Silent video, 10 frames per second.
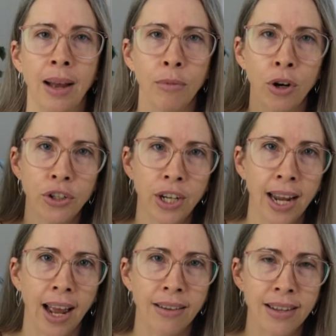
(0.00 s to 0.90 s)
Go check
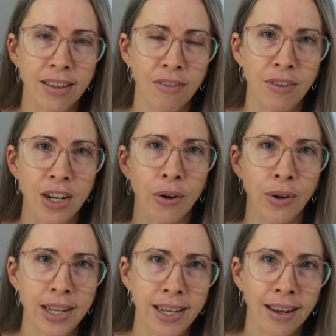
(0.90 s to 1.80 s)
out this video
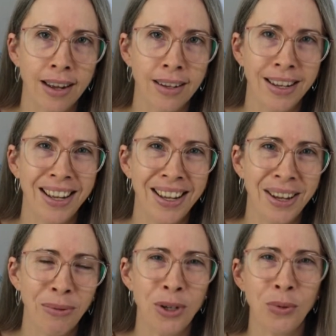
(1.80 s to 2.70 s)
here,
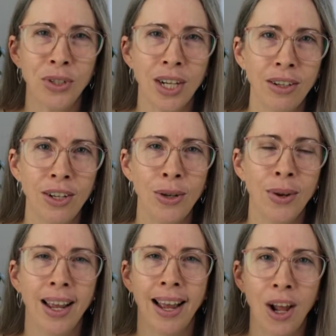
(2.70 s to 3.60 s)
which will tell you
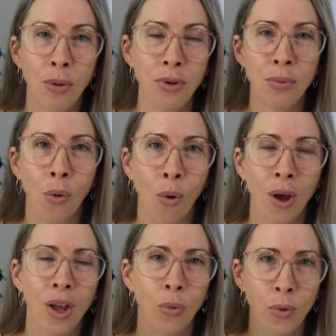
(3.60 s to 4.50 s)
and help you more
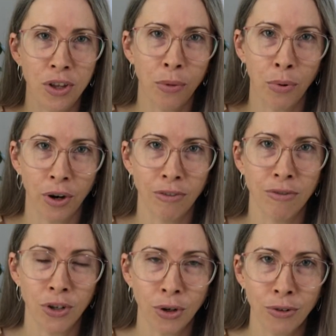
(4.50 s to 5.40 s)
with your product
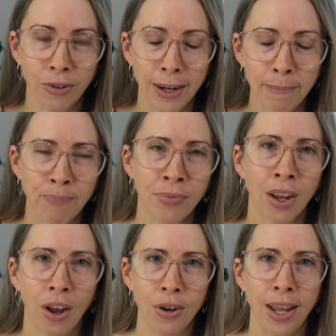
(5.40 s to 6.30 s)
photography.
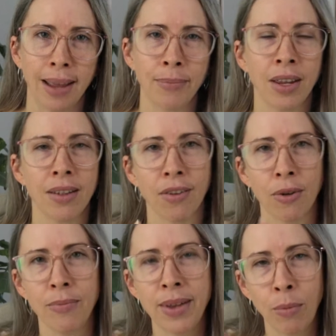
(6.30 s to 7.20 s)
Okay,
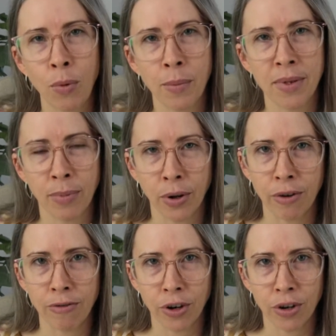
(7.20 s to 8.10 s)
so number one was blurry
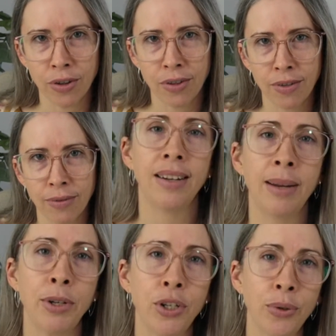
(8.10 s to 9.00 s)
photos.
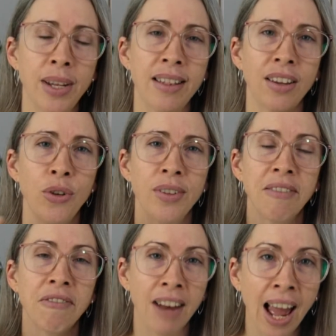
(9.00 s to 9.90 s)
Number two is
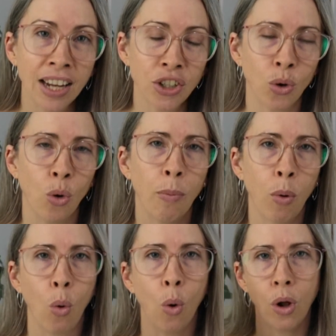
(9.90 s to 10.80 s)
using flash or
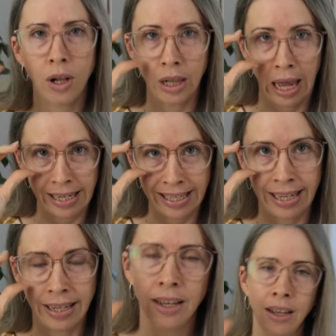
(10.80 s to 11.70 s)
poor lighting.